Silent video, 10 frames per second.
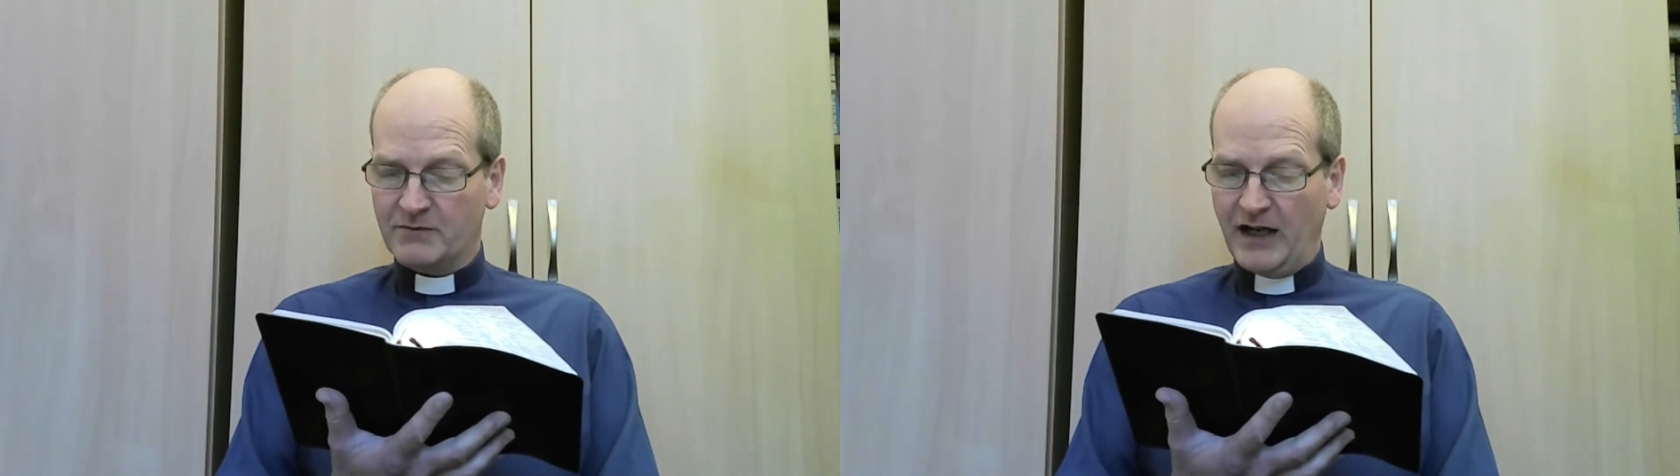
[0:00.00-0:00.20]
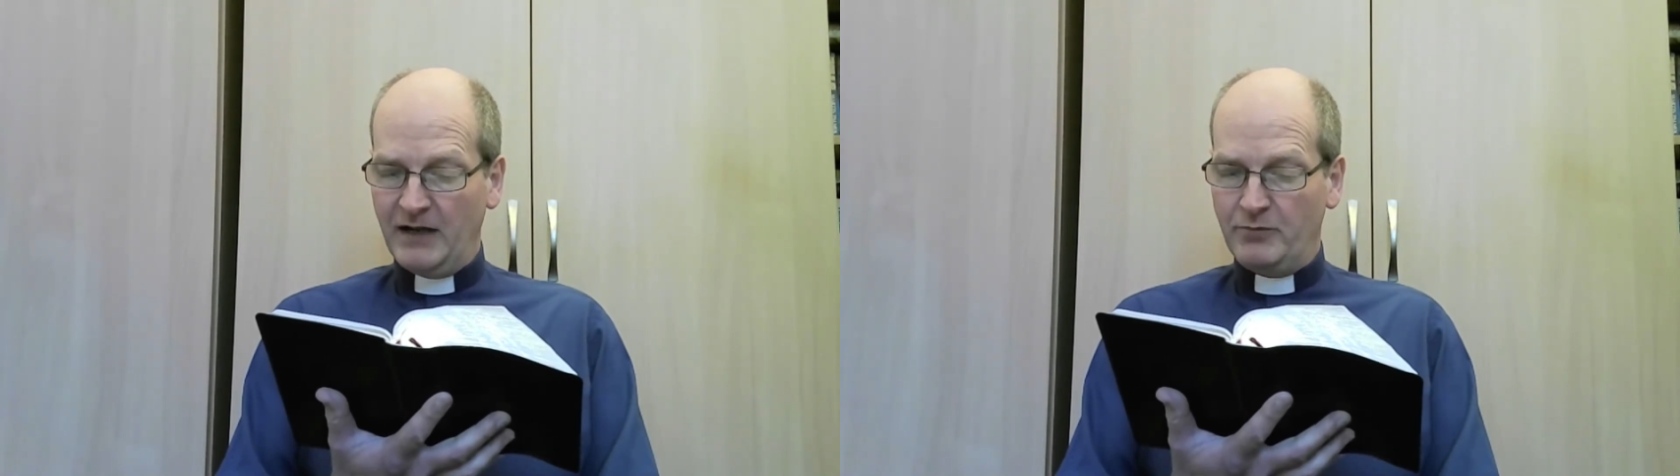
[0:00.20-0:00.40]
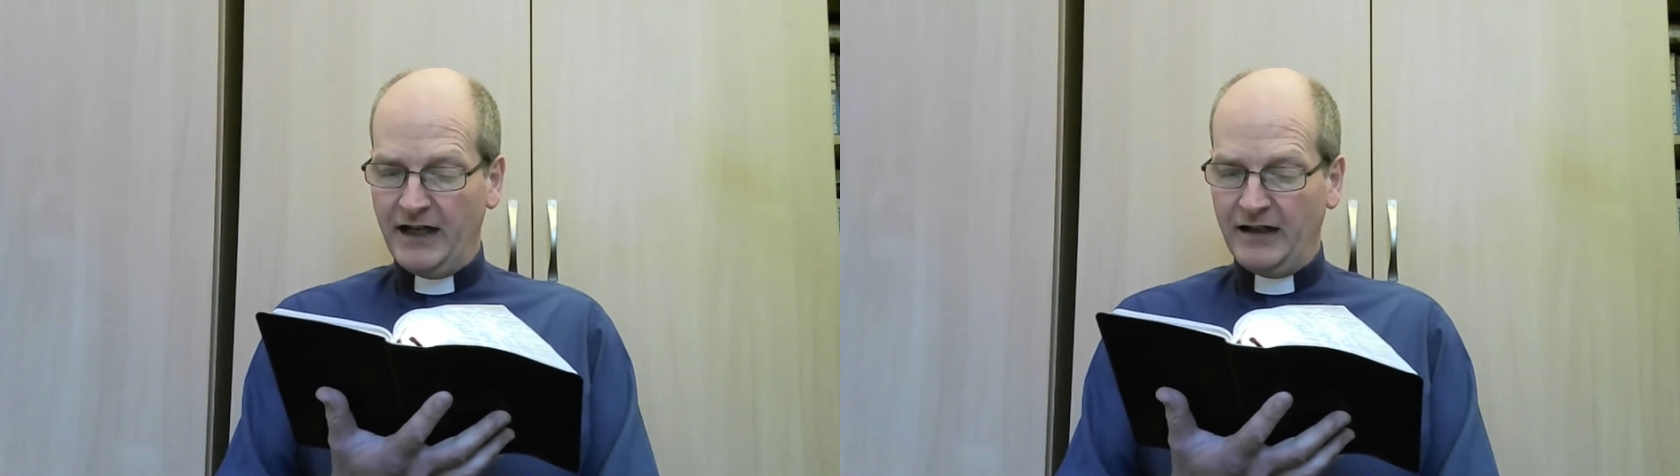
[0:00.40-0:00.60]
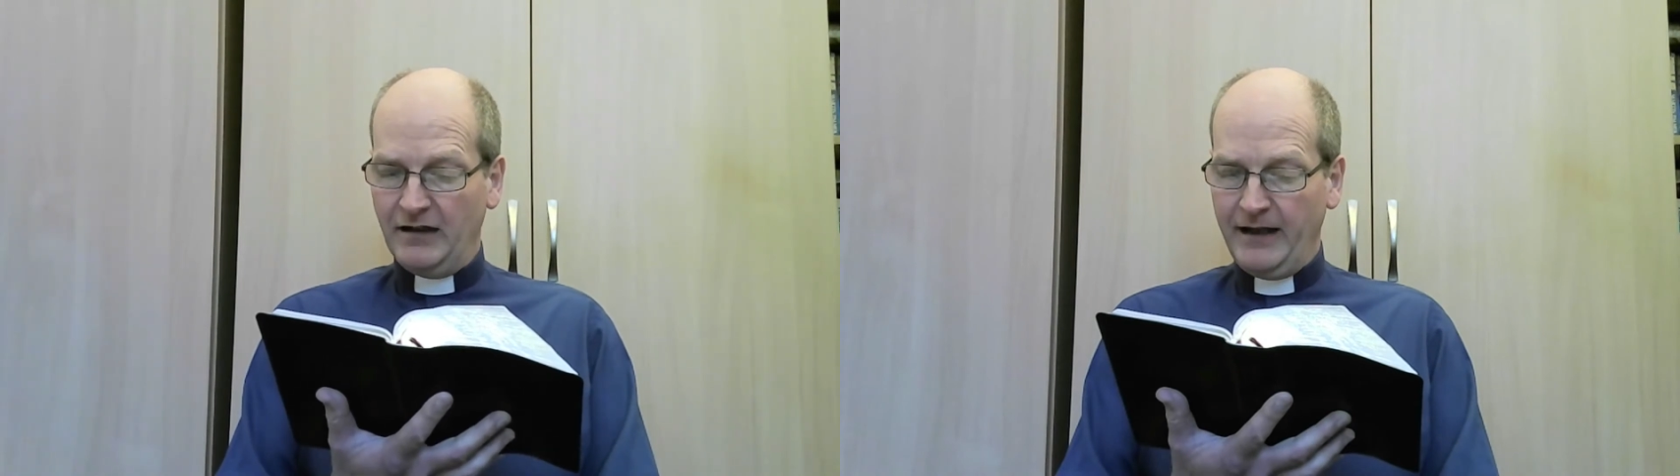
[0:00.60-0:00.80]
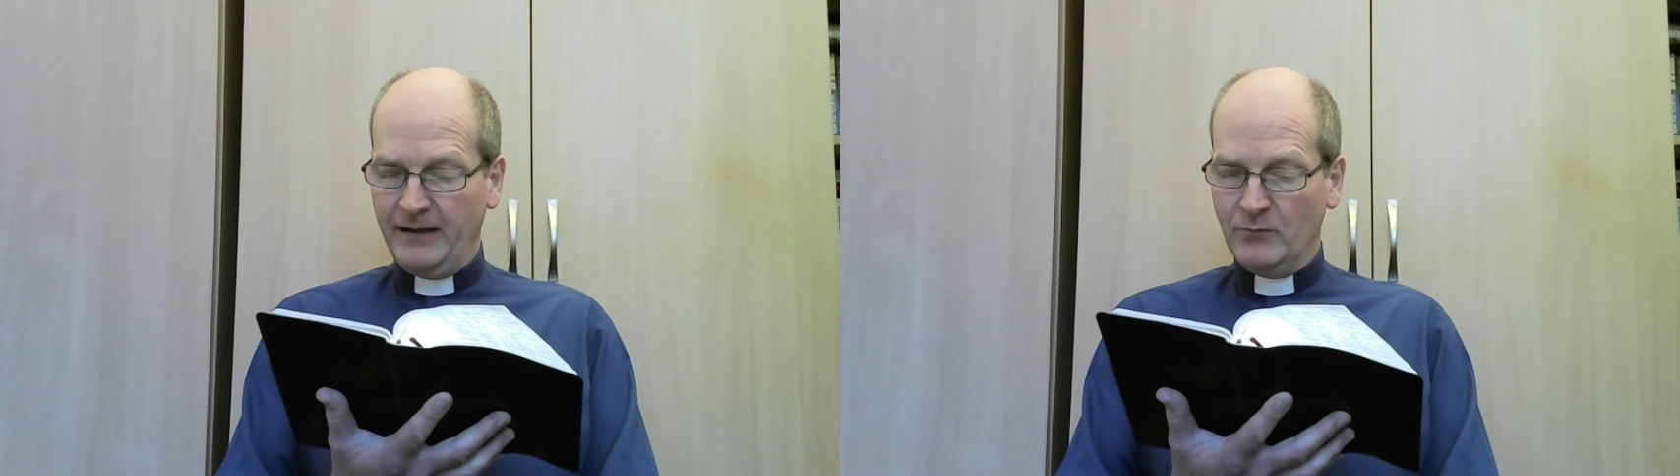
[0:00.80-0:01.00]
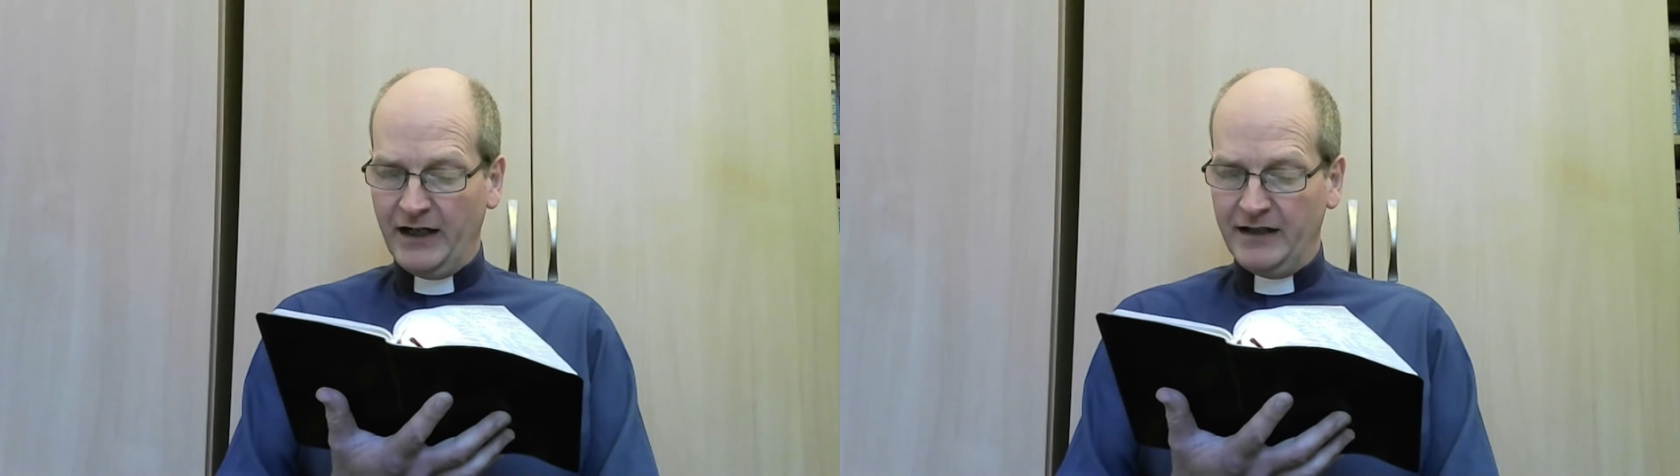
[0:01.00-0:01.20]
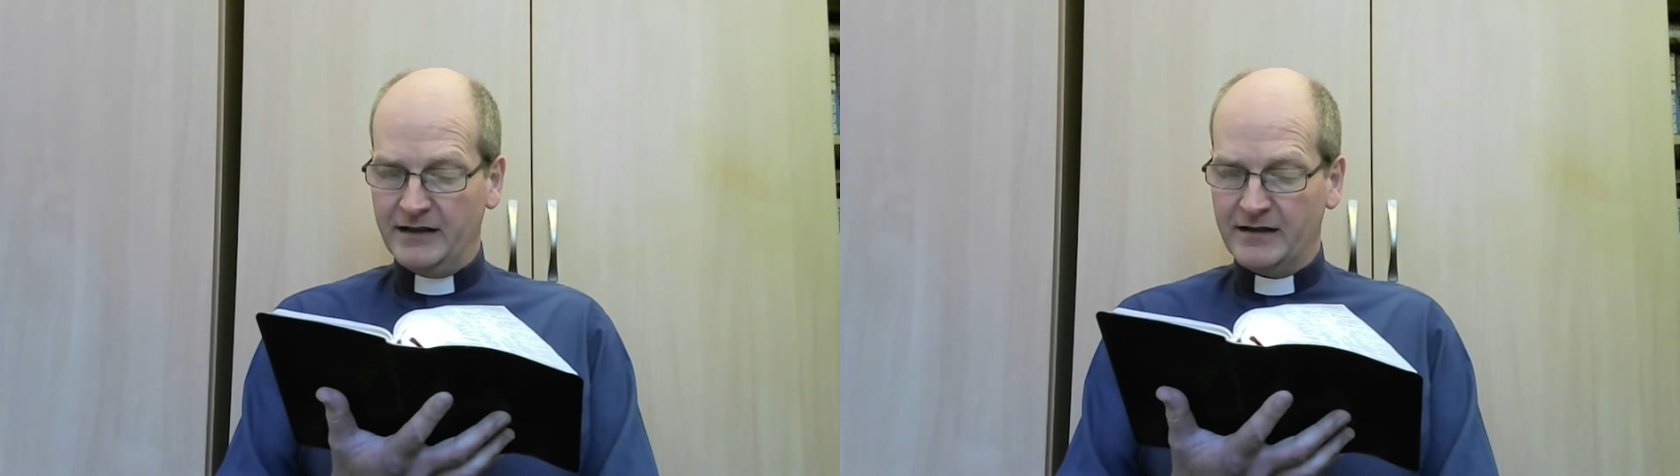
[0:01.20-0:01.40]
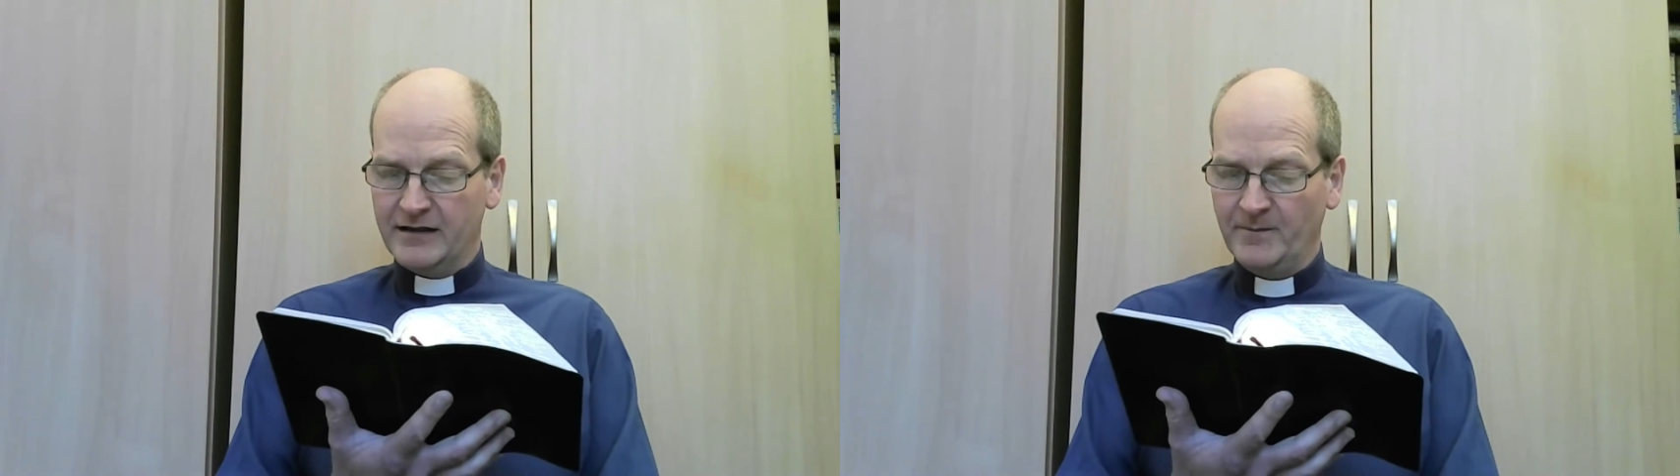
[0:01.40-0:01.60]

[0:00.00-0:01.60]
by being like-minded,